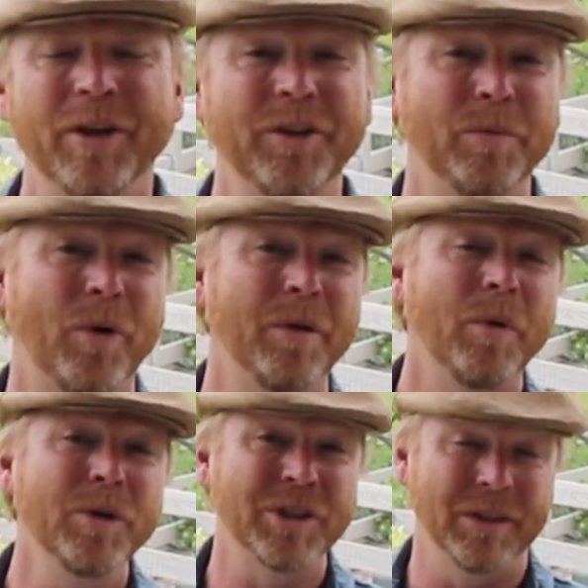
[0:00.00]
on the more
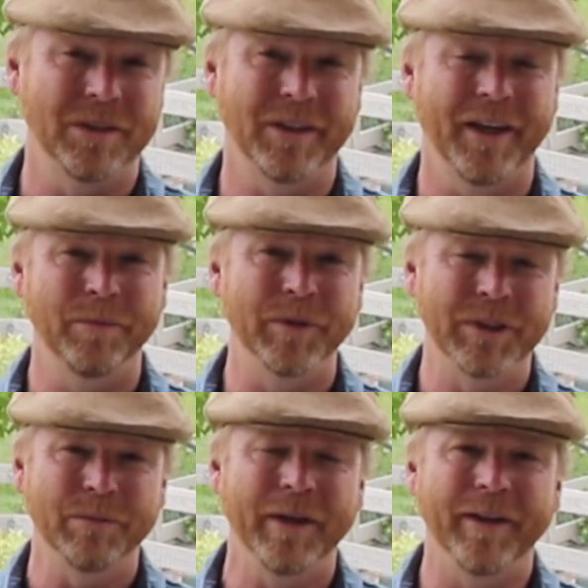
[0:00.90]
emotional side
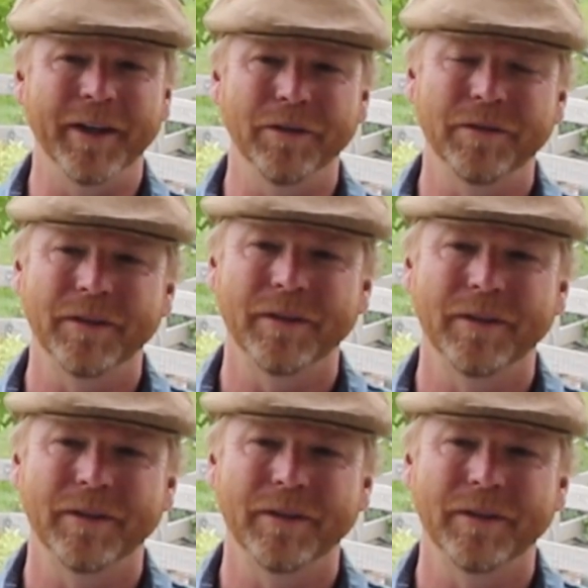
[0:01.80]
most of my life.